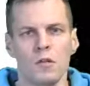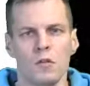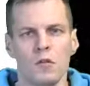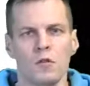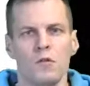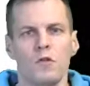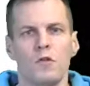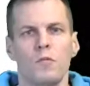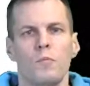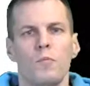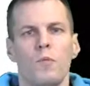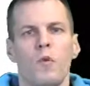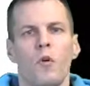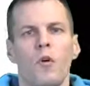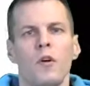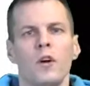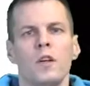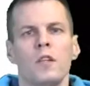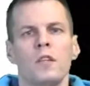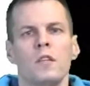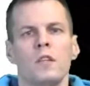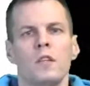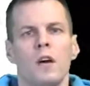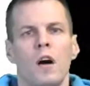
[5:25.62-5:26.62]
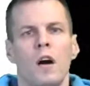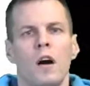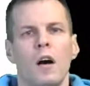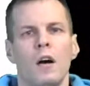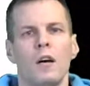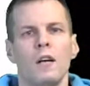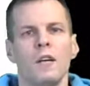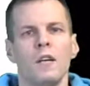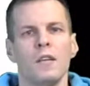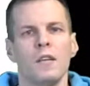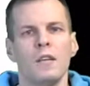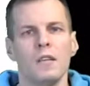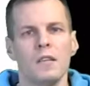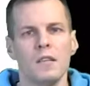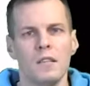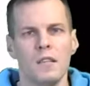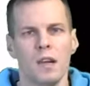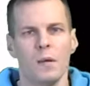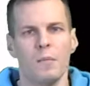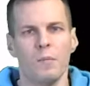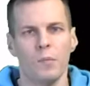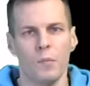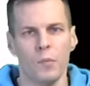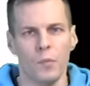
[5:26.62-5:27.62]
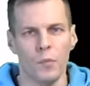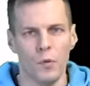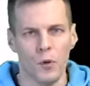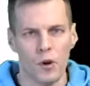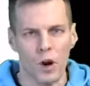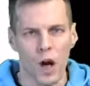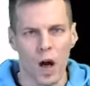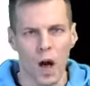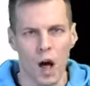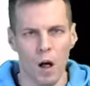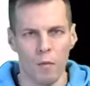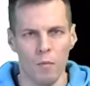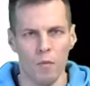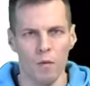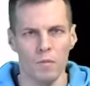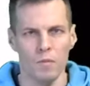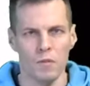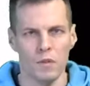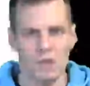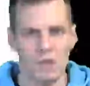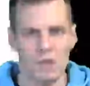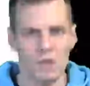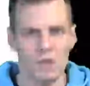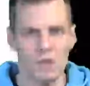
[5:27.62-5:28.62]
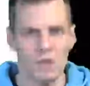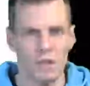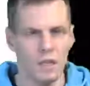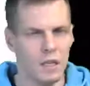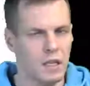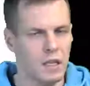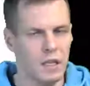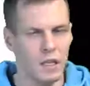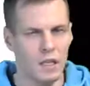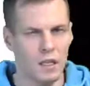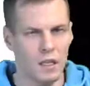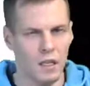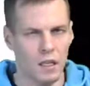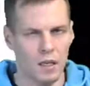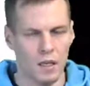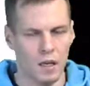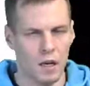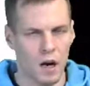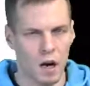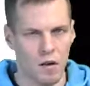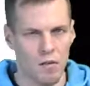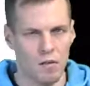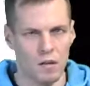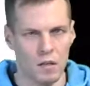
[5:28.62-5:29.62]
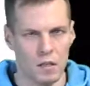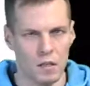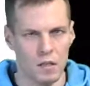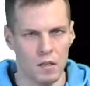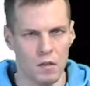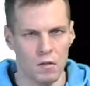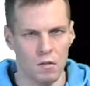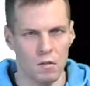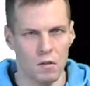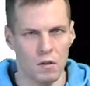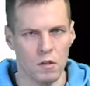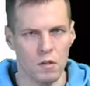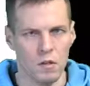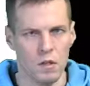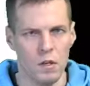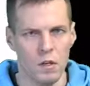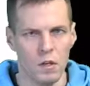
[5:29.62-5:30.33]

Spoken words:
to point some problems in the current discourse.